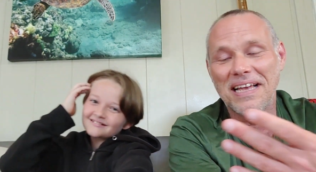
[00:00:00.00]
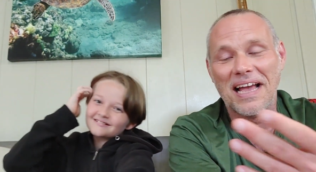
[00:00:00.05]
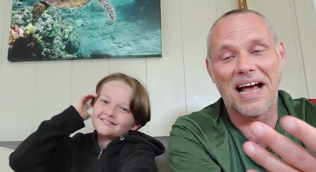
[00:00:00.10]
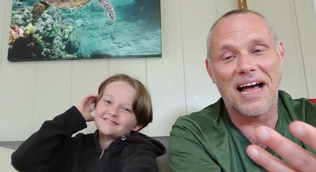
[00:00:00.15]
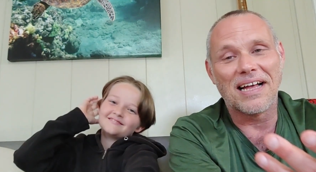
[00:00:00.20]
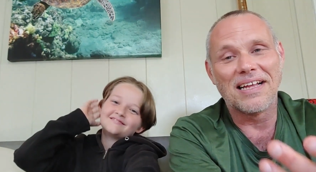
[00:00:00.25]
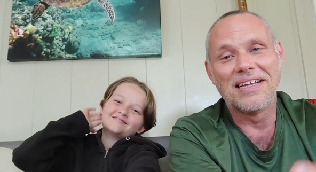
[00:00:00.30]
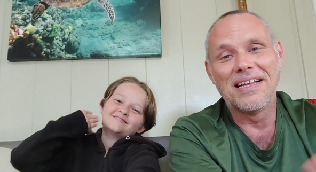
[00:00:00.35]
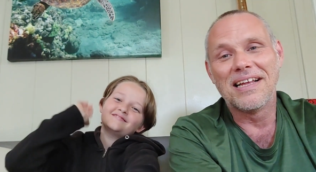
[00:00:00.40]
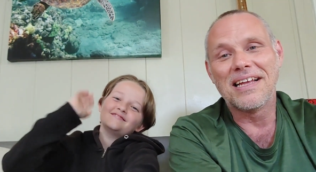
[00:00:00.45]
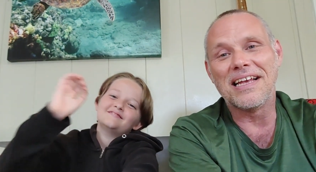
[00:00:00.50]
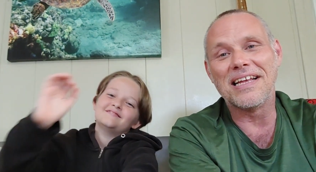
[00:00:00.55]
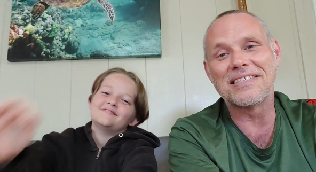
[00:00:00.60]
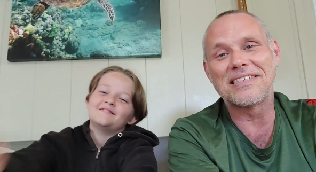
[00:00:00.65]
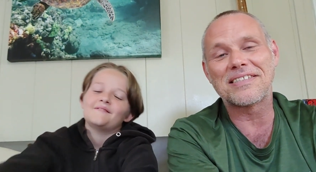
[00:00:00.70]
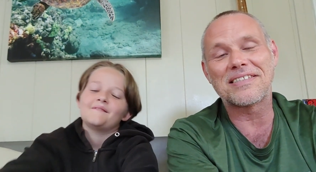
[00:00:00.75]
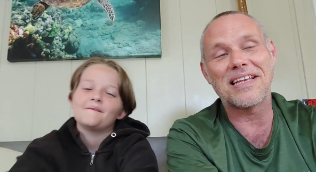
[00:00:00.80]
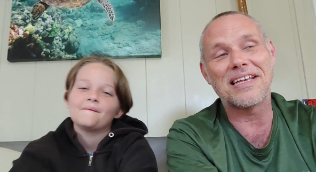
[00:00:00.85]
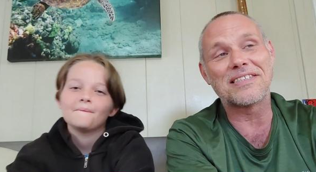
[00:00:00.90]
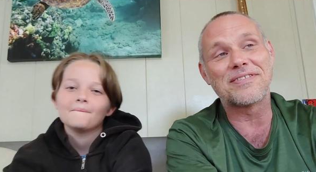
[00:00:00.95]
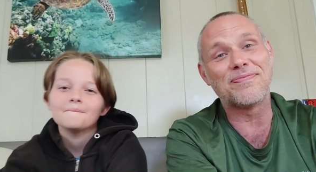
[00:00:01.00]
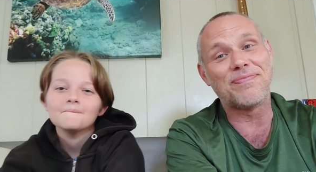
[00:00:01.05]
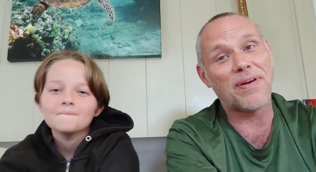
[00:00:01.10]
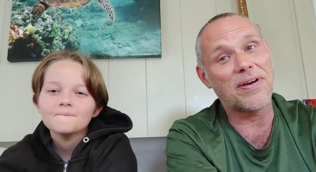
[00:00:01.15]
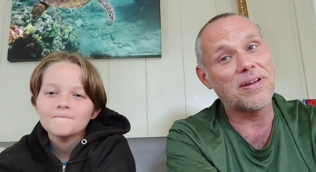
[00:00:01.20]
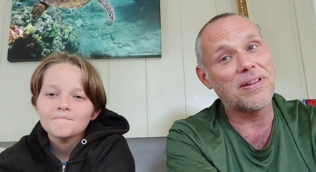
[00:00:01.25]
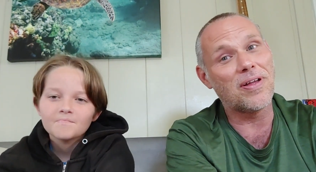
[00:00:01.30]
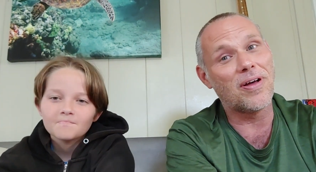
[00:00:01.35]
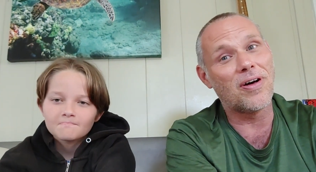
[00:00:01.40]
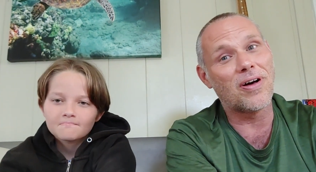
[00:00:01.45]
Speaker 1: yeah, it's it's
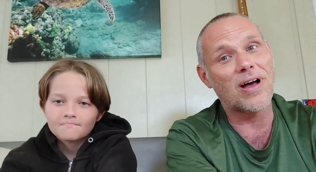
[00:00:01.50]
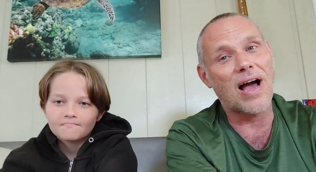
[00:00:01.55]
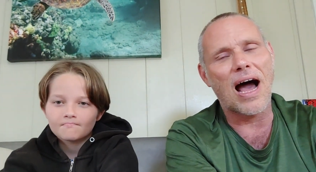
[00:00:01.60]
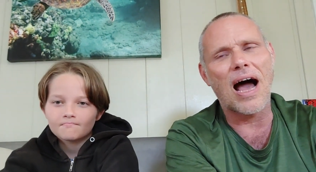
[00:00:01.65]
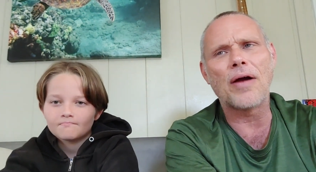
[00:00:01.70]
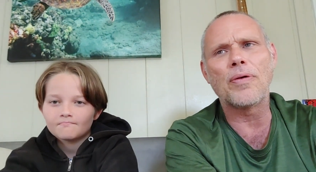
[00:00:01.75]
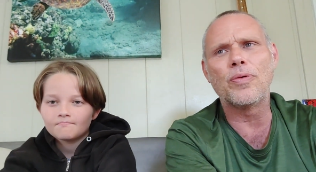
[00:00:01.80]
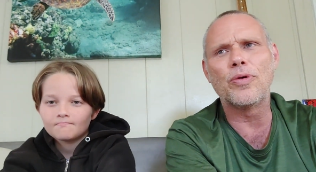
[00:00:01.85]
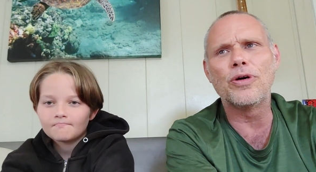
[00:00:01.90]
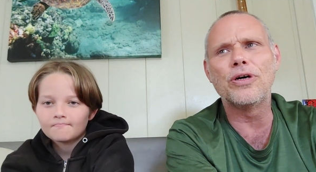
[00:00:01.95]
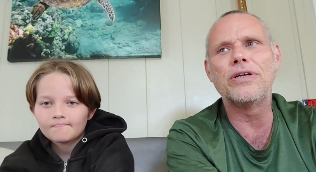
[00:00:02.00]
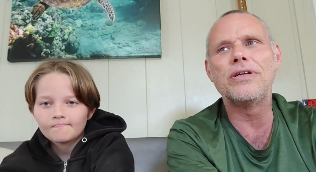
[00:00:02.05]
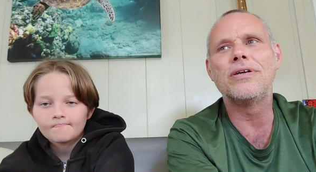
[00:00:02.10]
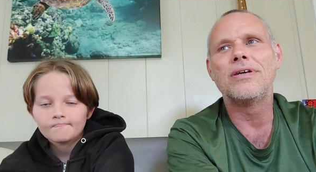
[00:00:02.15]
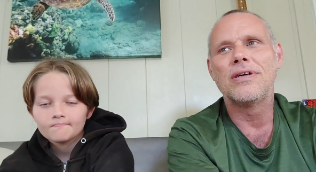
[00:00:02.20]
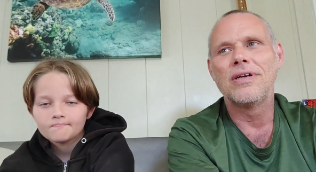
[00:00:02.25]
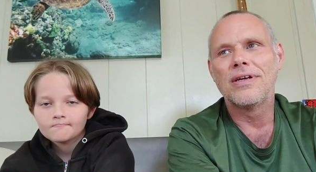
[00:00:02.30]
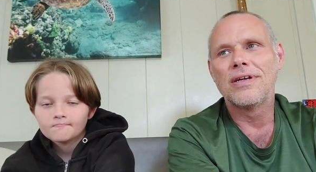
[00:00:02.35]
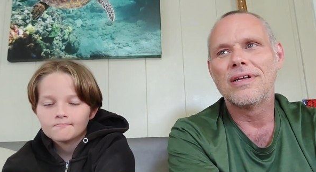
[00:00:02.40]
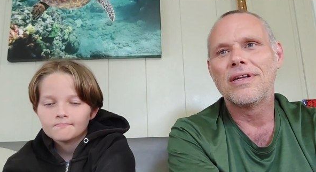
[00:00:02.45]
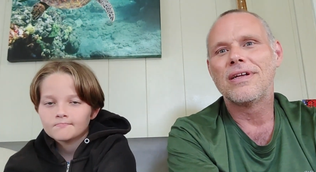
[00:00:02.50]
very long. I would,